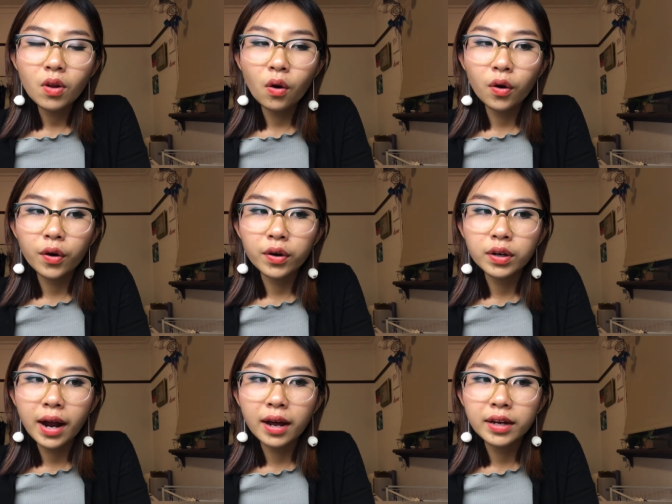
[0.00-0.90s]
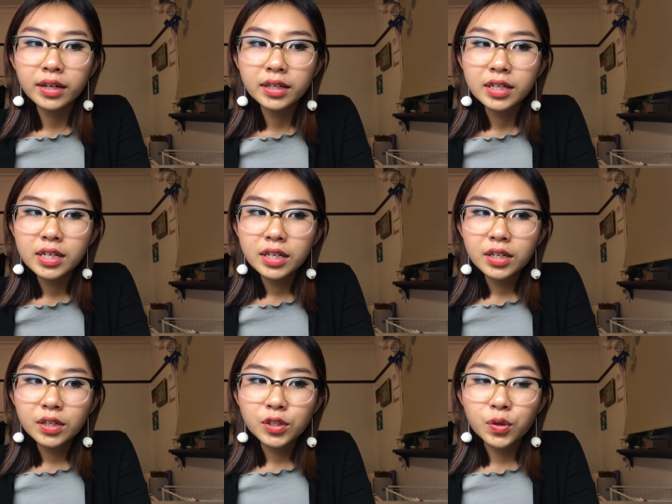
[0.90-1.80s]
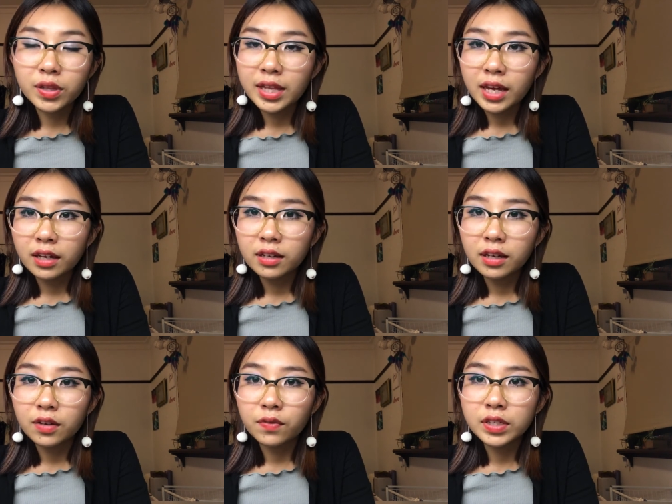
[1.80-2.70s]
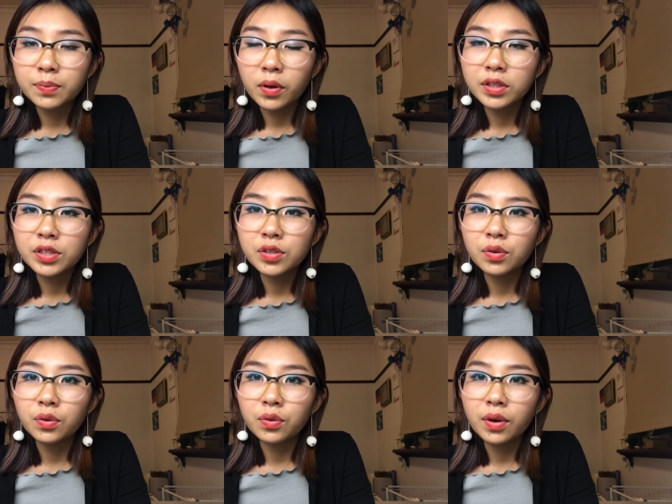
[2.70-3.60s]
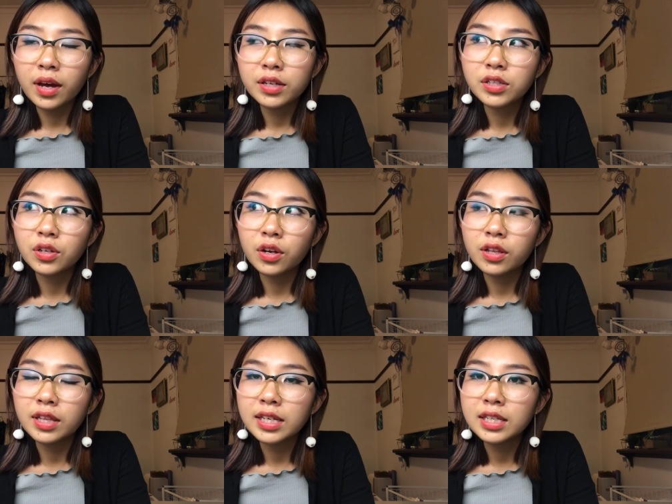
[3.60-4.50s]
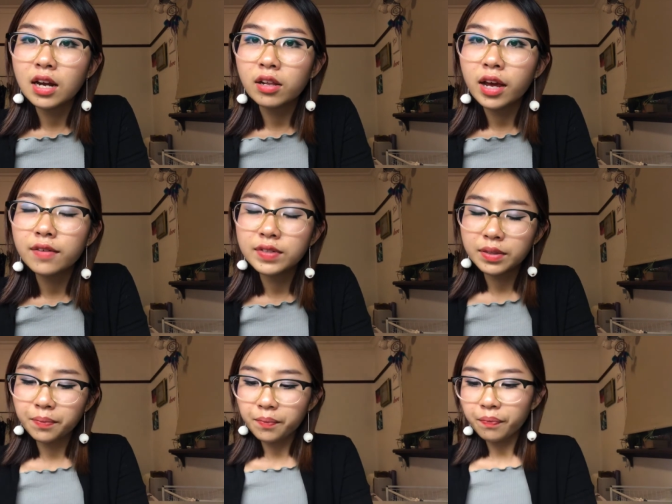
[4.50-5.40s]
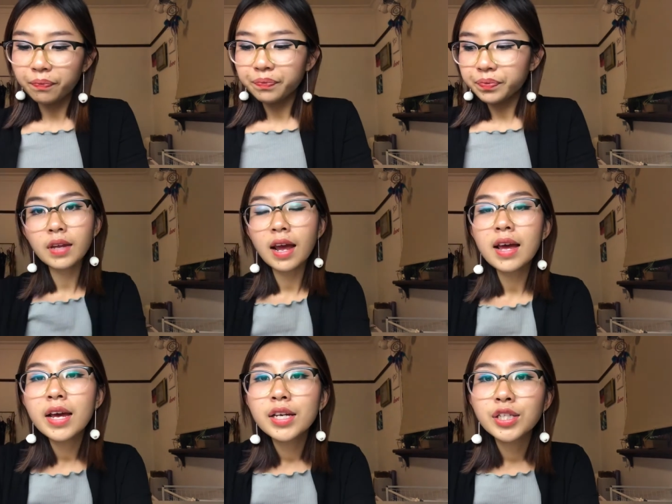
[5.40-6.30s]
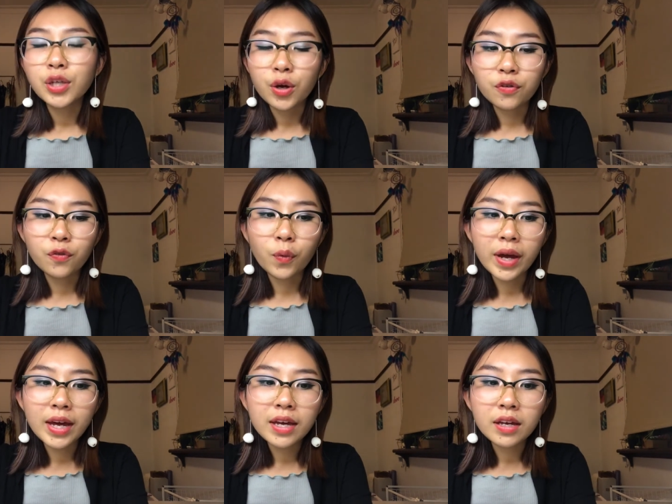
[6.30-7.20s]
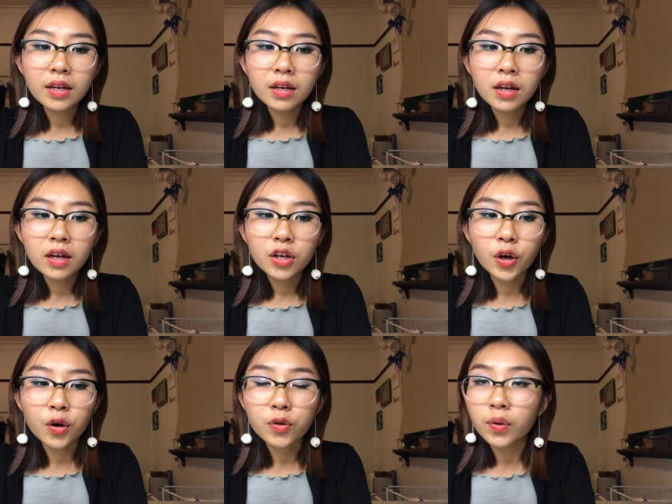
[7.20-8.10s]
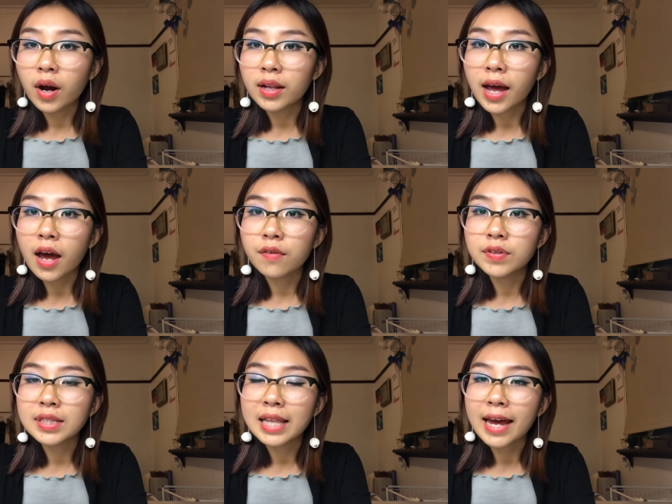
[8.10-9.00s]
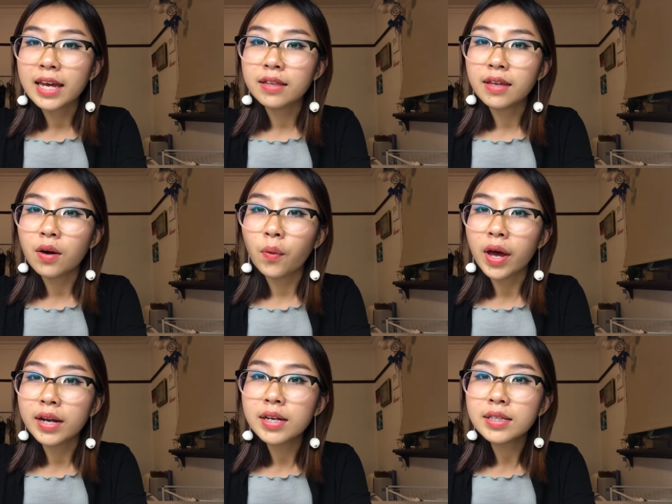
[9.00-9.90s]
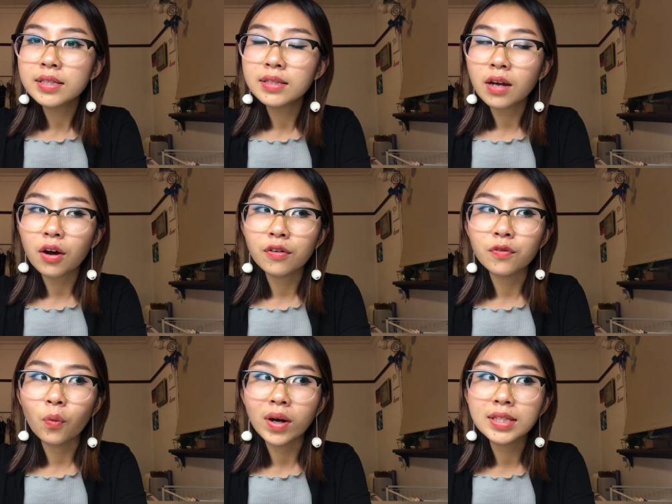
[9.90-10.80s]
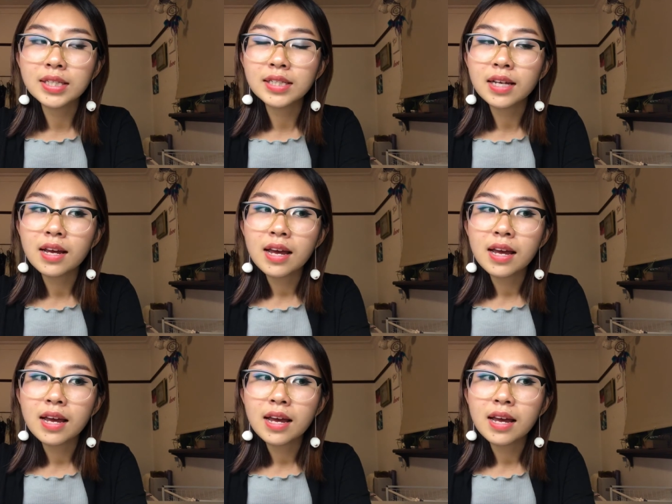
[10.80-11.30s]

or uh, to think in response to uh, certain things in our lives. So if we go through our lives lacking the awareness of what's